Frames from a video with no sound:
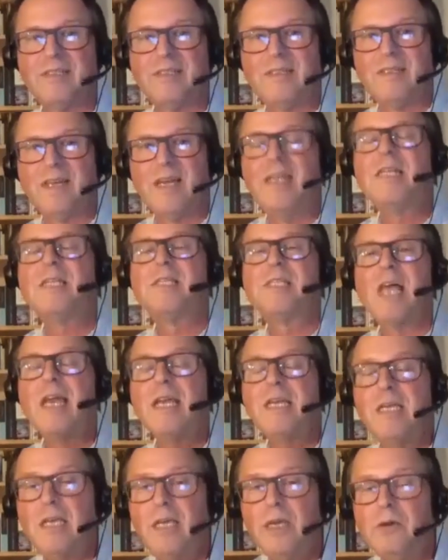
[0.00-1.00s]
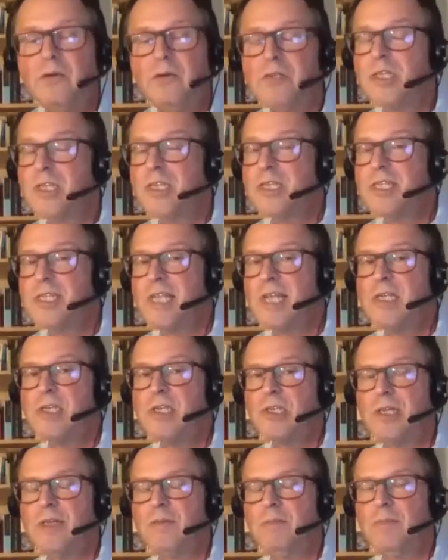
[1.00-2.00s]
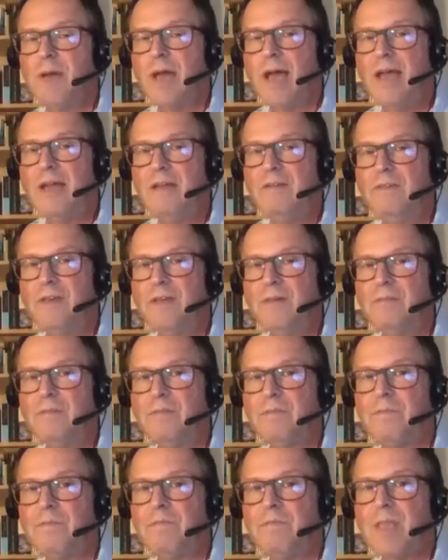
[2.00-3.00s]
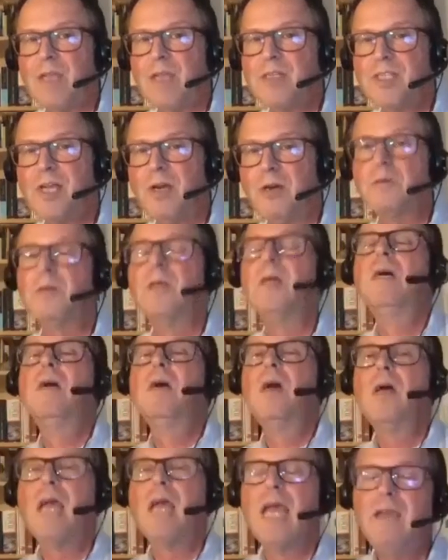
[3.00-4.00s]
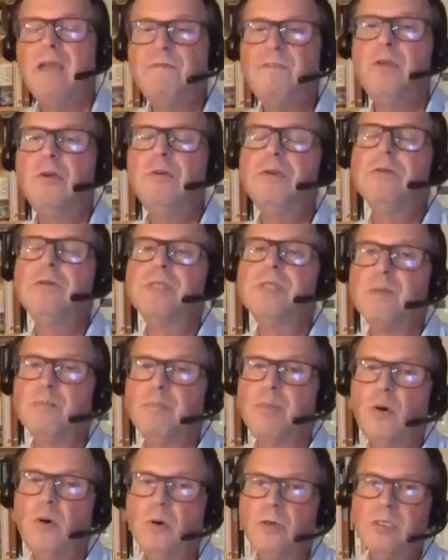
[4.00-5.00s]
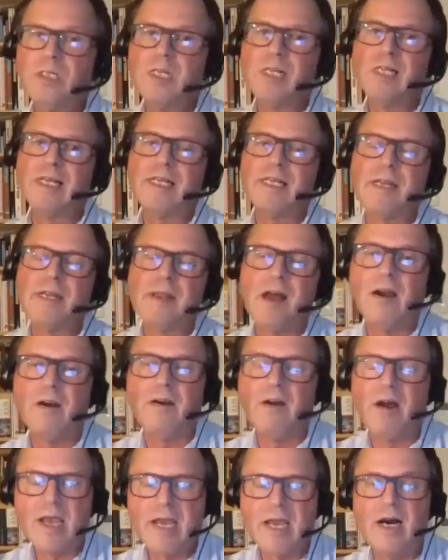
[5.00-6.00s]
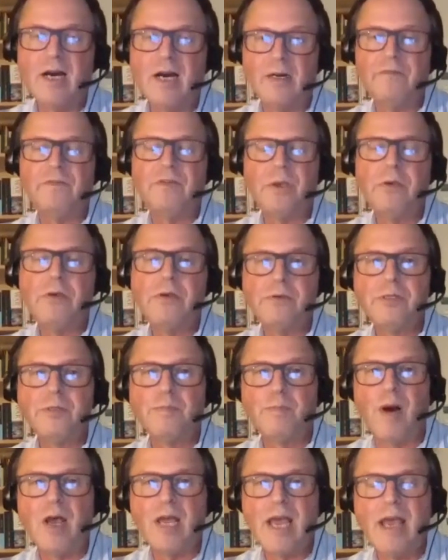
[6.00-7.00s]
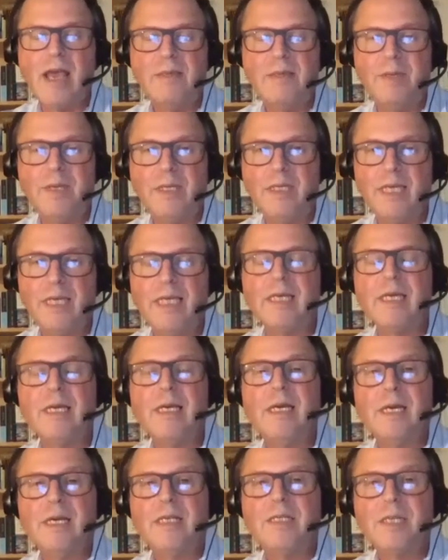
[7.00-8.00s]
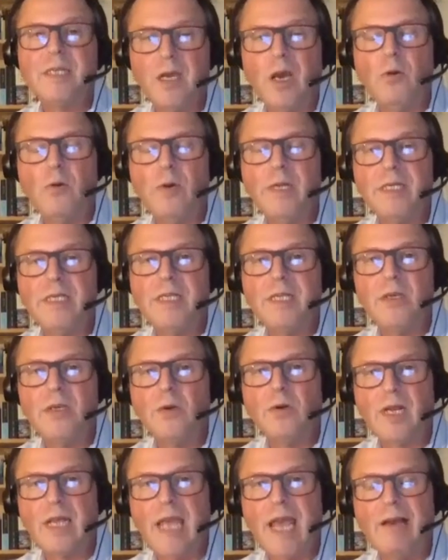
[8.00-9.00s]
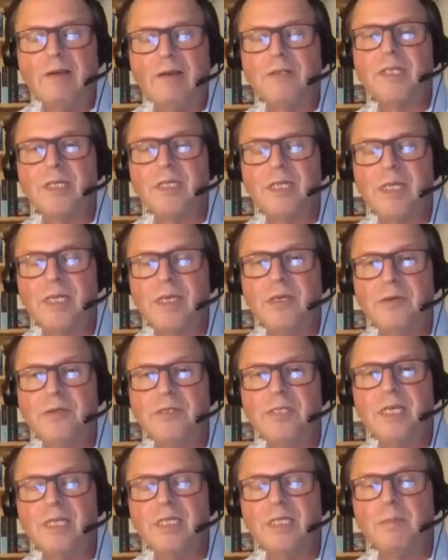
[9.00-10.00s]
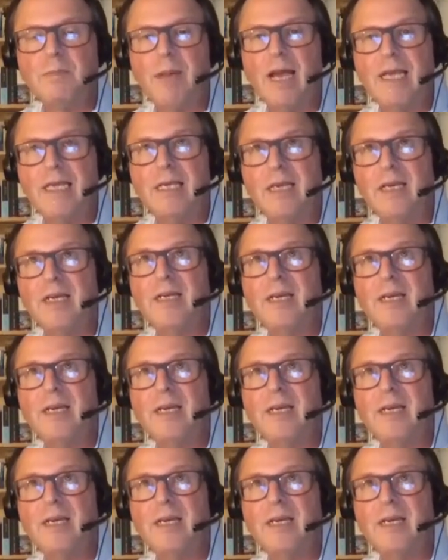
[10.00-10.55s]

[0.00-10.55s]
And it's a huge distinction in behavior. So if you use the portal in an RIR, if you use my APNIC to go into your account and to use it to make